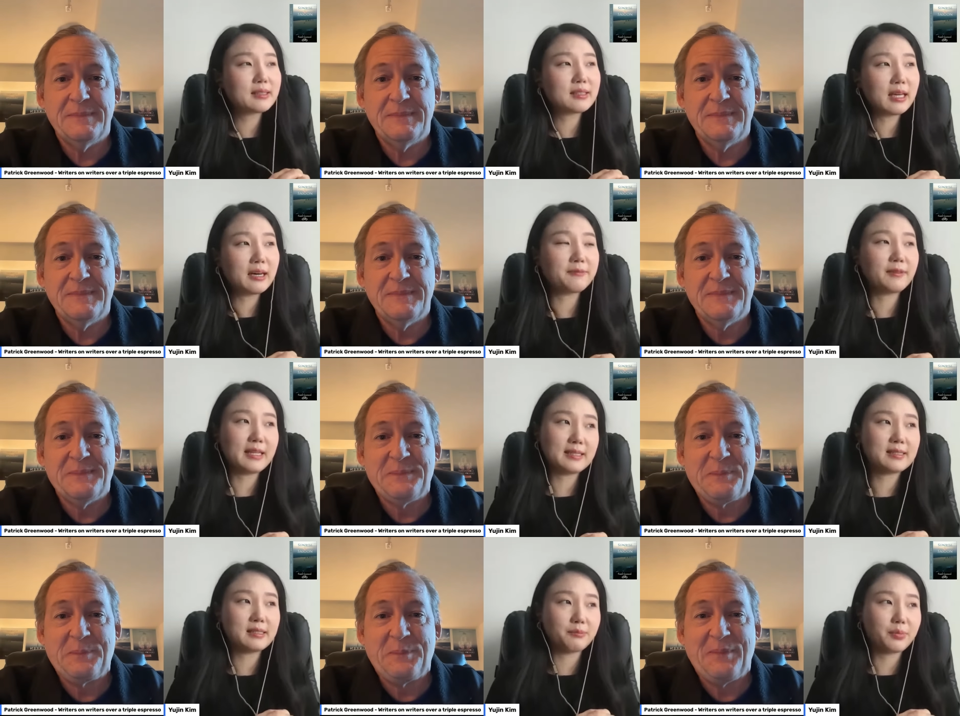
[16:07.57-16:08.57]
Speaker 1: a tough
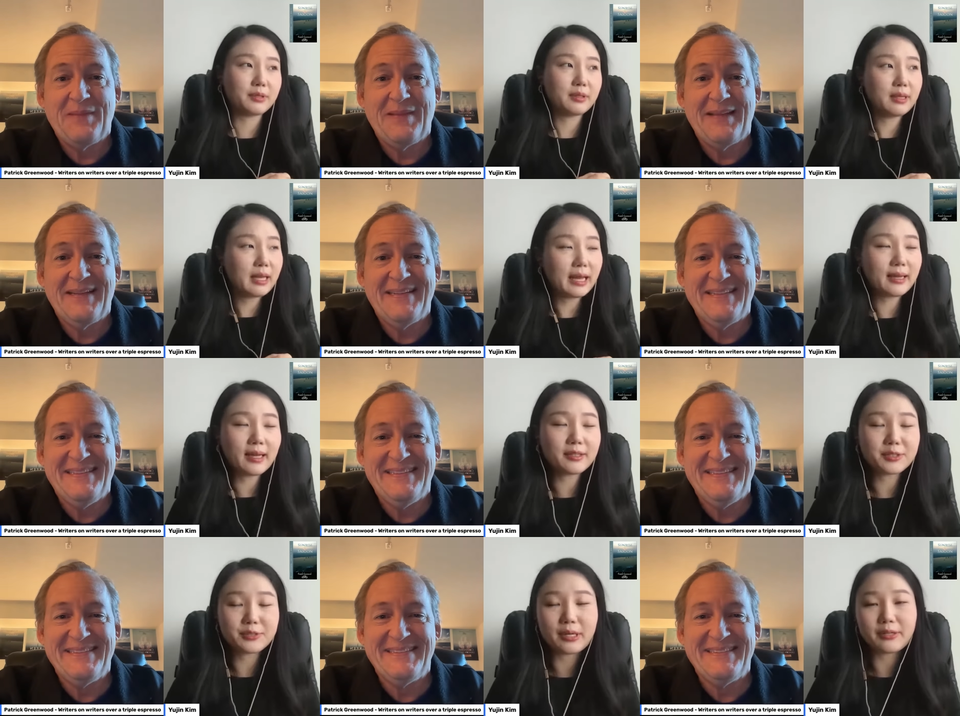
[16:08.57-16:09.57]
lesson, but I, I
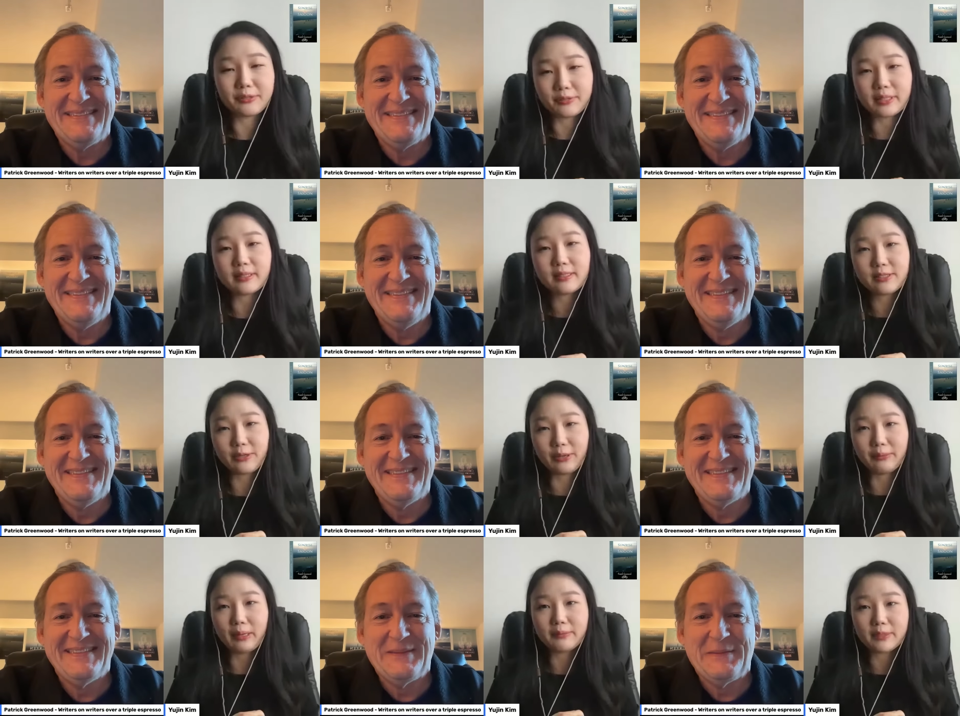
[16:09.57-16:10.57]
grew out of it. So
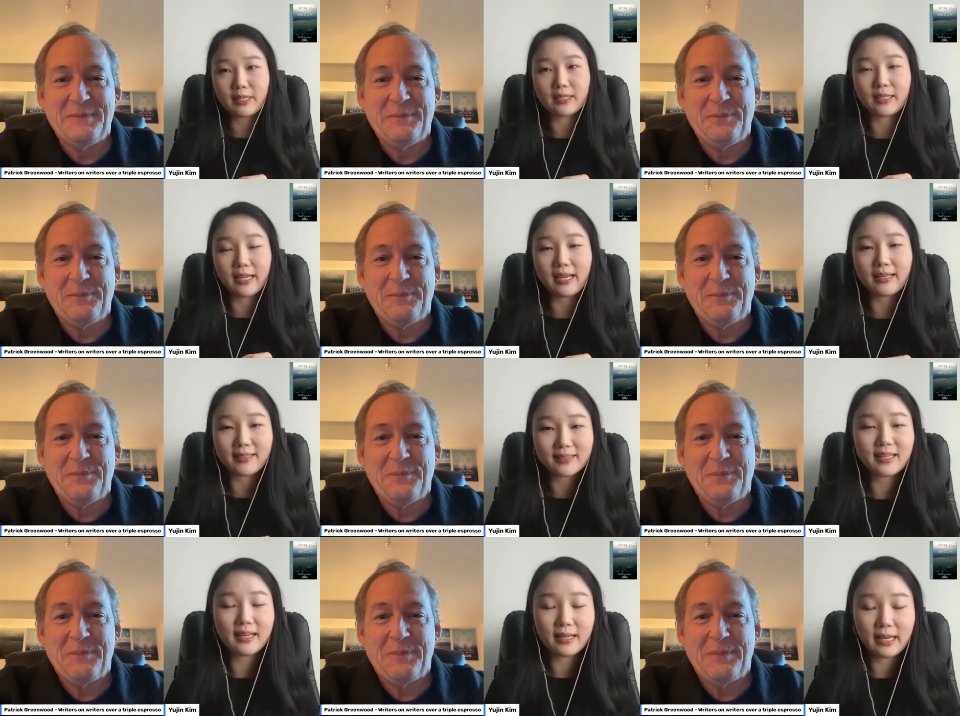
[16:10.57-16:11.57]
I'm I'm glad that I had it
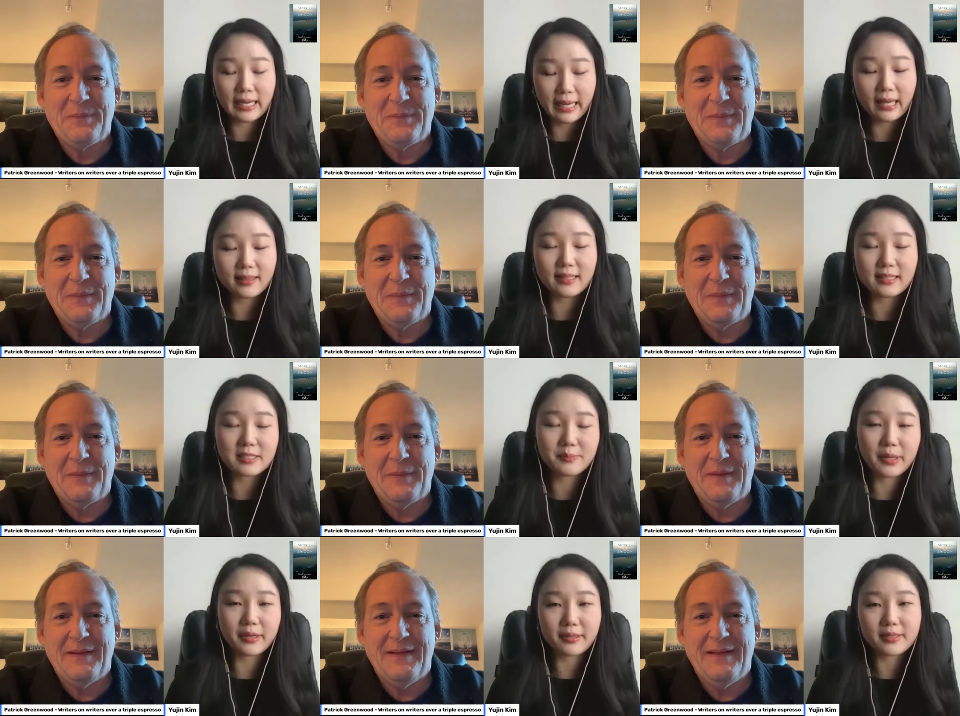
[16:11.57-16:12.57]
I had that
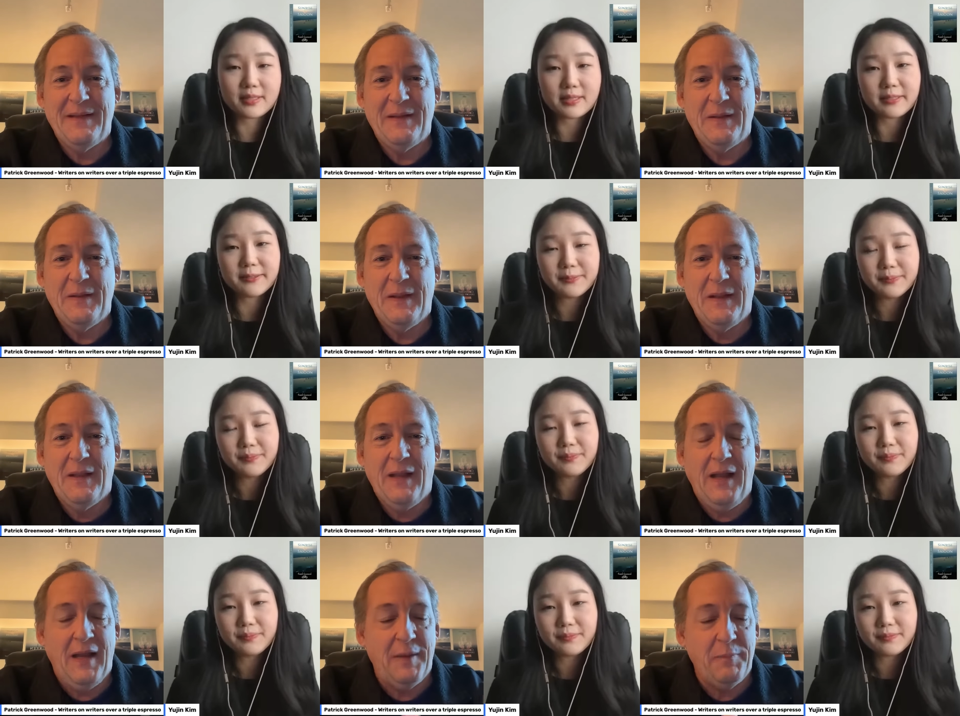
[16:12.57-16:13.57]
experience.
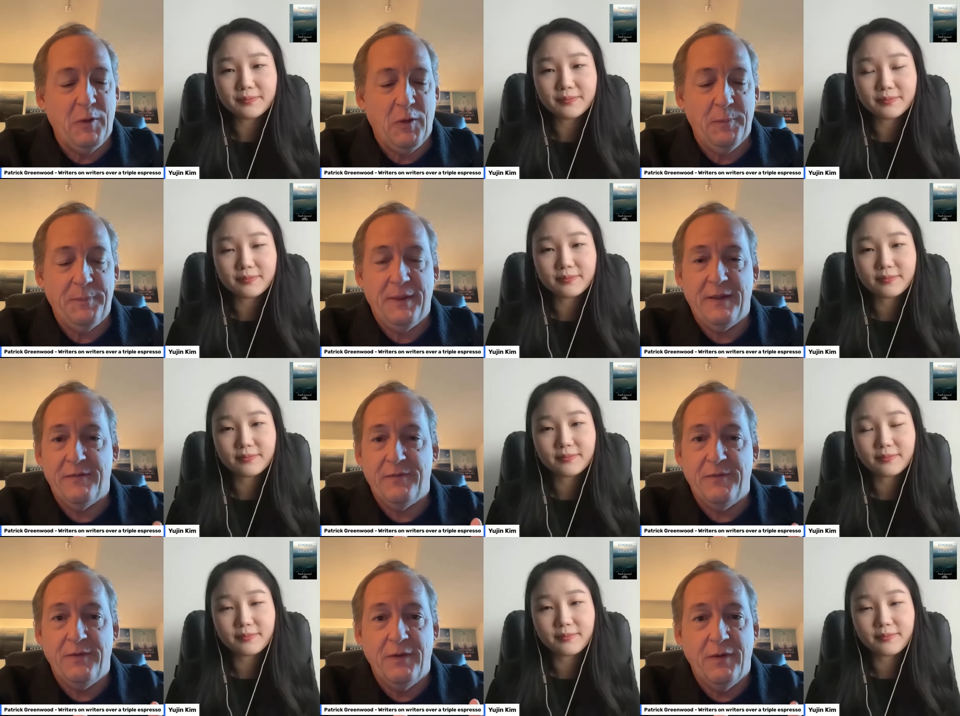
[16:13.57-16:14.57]
Speaker 2: I'm hope that if
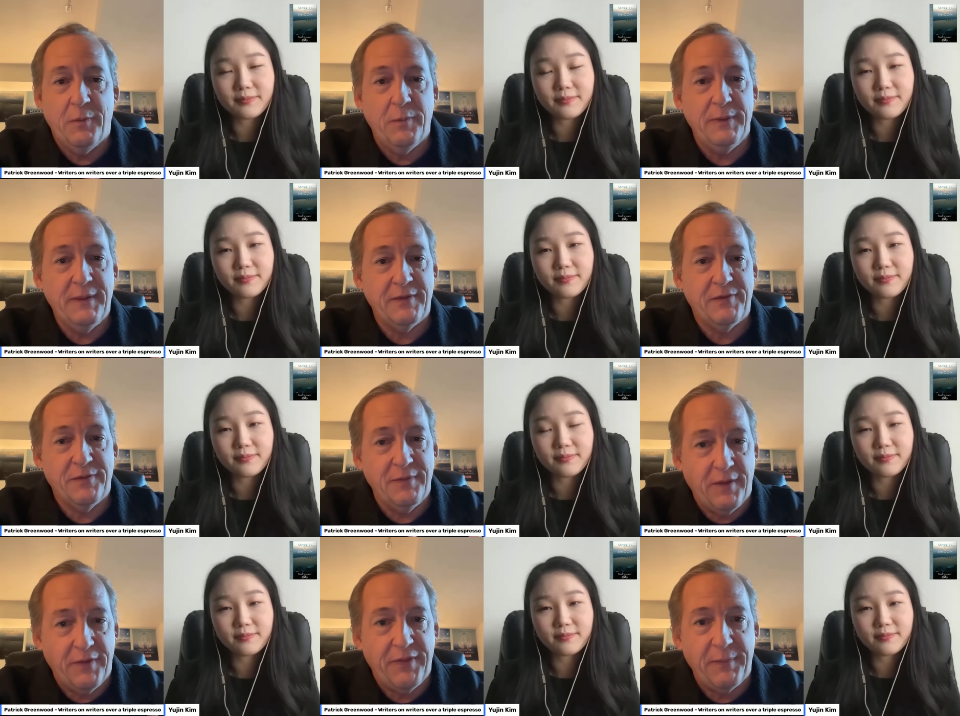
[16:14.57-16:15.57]
no one gets
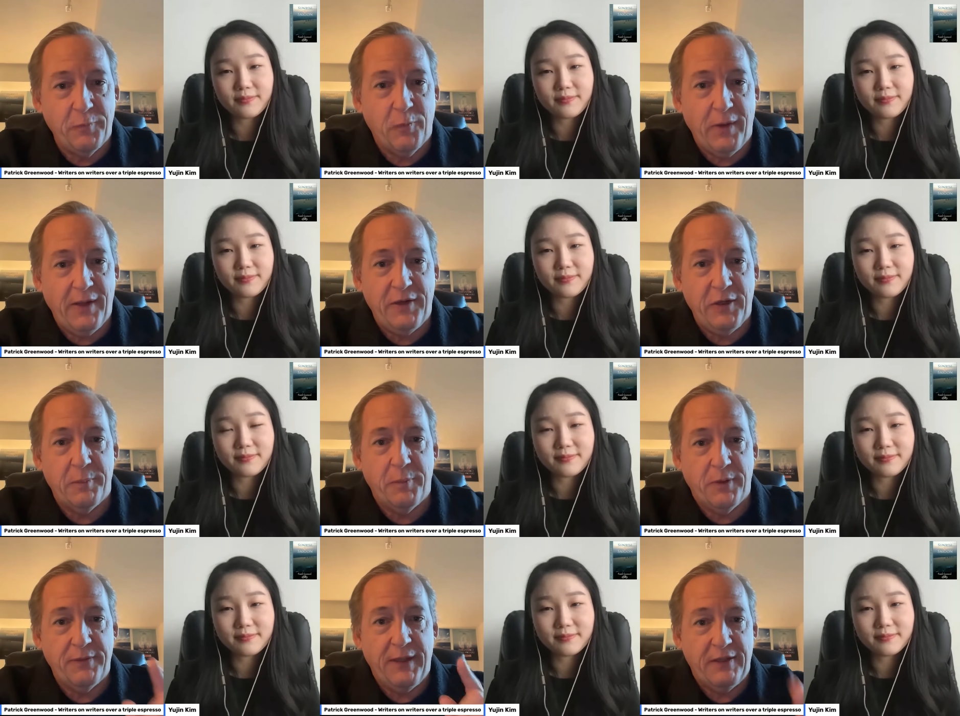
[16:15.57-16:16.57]
nothing more out of your
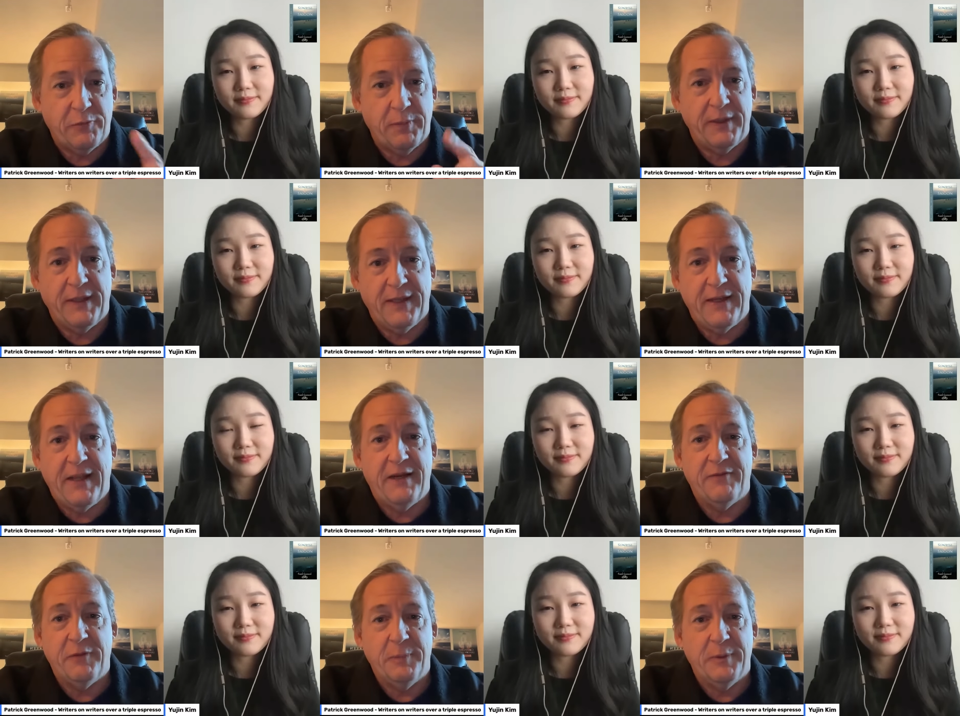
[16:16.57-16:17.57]
book, that's what they get out
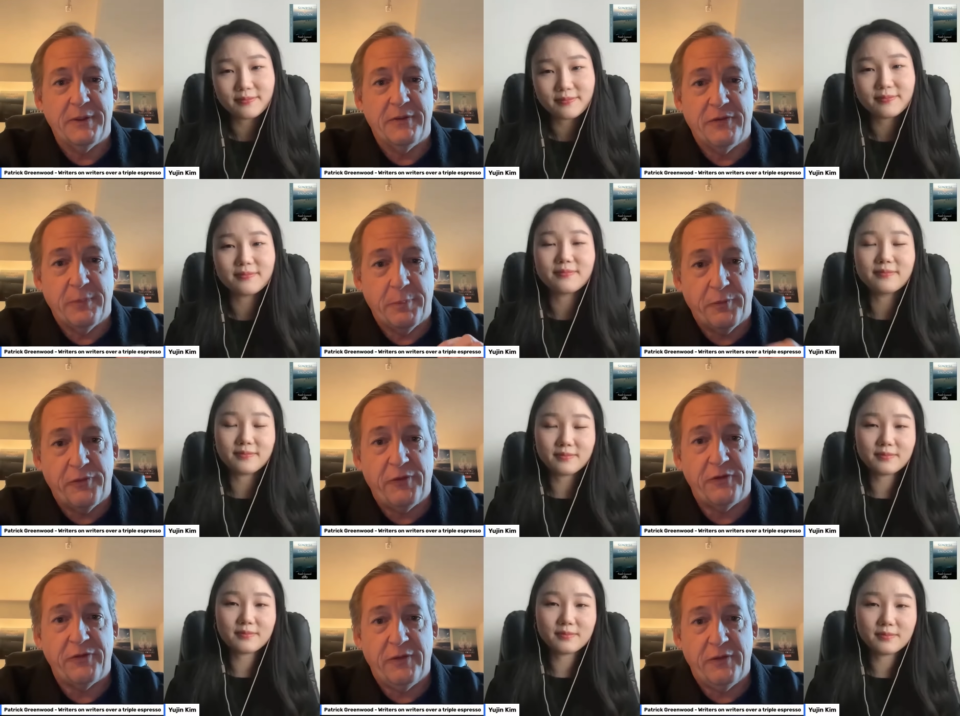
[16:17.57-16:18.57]
of your book is the
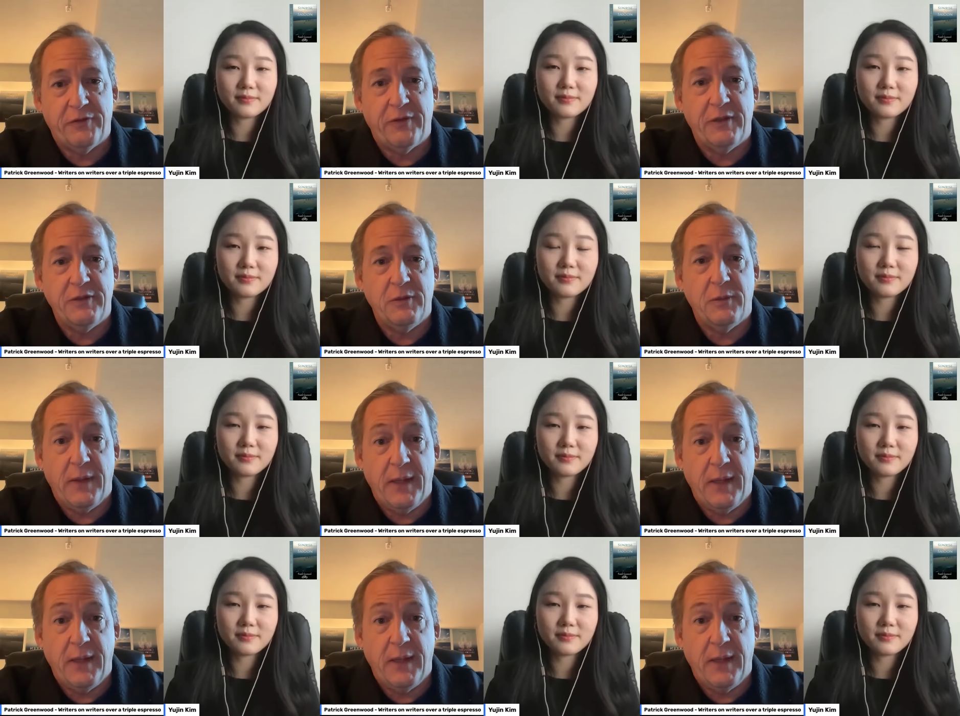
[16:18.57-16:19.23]
persistence that you